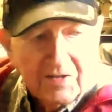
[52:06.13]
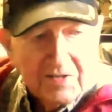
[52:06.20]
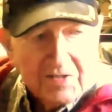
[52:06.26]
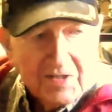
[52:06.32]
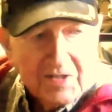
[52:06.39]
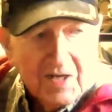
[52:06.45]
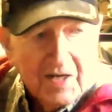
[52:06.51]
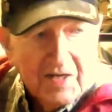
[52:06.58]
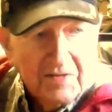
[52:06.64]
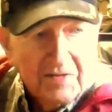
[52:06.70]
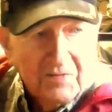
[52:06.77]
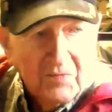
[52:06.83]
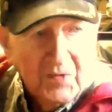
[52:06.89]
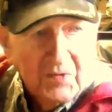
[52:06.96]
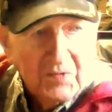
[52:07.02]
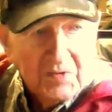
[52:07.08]
side and
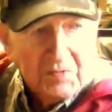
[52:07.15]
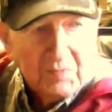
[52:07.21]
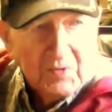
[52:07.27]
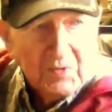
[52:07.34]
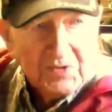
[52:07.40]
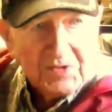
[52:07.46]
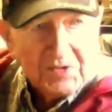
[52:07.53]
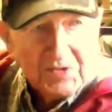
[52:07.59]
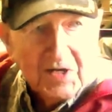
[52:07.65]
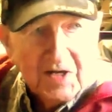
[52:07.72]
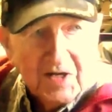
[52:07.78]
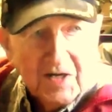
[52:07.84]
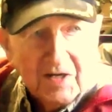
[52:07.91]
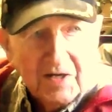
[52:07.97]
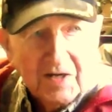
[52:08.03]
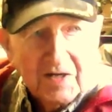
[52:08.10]
we were supposed to stay
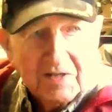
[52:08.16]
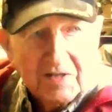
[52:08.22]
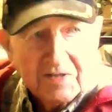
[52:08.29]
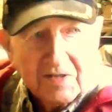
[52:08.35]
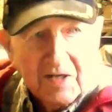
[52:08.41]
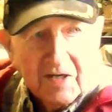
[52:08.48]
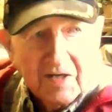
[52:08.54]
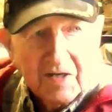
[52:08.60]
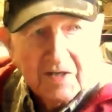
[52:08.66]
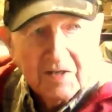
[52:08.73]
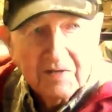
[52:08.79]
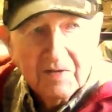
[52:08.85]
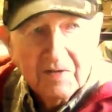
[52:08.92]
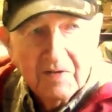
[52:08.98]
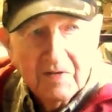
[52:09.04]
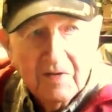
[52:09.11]
on our side.
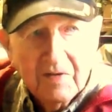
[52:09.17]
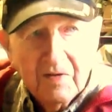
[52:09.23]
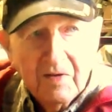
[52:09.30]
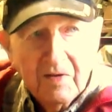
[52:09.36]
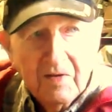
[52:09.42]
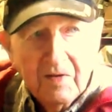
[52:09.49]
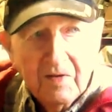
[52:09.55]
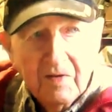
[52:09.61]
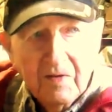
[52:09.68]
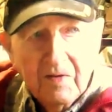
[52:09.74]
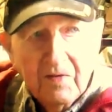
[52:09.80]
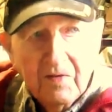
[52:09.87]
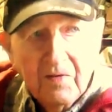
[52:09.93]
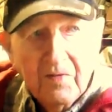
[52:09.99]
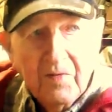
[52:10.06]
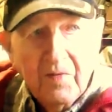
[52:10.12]

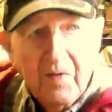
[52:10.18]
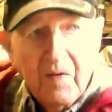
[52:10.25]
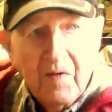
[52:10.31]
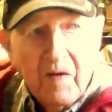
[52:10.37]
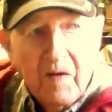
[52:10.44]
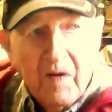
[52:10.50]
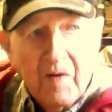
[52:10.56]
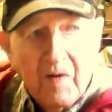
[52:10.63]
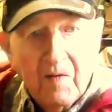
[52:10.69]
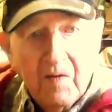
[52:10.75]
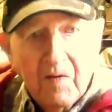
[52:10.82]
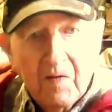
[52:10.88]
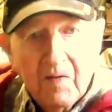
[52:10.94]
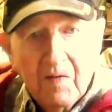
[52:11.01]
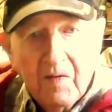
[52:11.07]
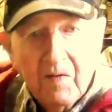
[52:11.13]
How'd that work?
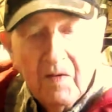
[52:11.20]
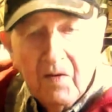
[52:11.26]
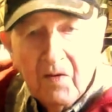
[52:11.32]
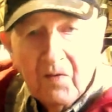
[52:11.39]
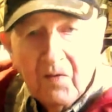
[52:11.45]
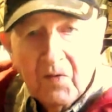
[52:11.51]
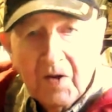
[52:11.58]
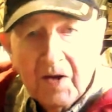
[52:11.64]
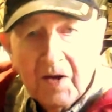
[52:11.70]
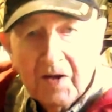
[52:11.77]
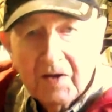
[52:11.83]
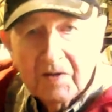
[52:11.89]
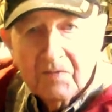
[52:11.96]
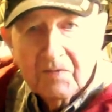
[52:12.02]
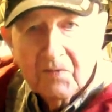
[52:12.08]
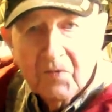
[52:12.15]

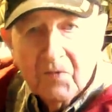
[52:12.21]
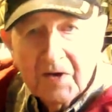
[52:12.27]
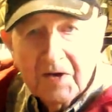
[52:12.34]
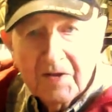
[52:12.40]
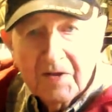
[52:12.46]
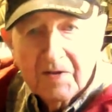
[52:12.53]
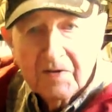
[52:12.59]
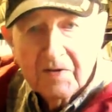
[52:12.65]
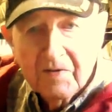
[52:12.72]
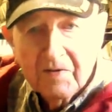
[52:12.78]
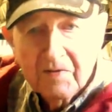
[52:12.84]
Well, one of the